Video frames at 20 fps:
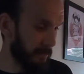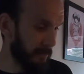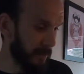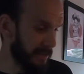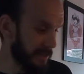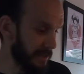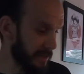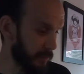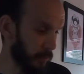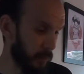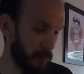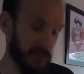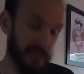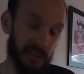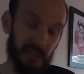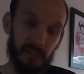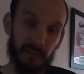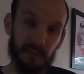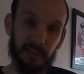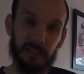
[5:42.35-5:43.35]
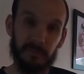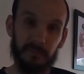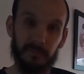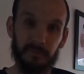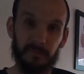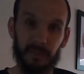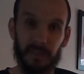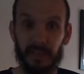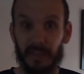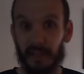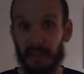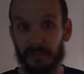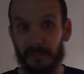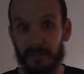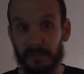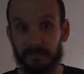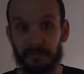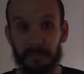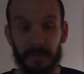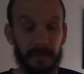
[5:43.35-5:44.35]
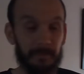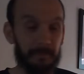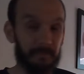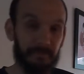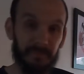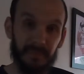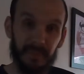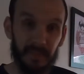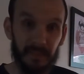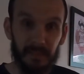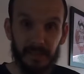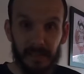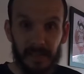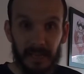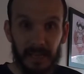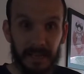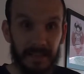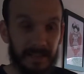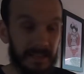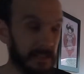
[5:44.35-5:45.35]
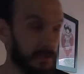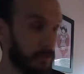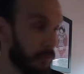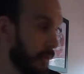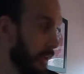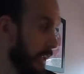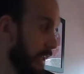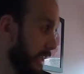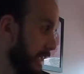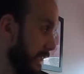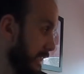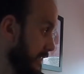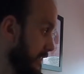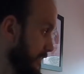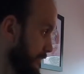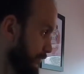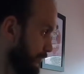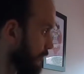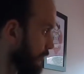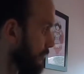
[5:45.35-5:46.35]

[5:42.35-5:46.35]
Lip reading: A bit disappointing, can't use the oven, but hey, it is what it is.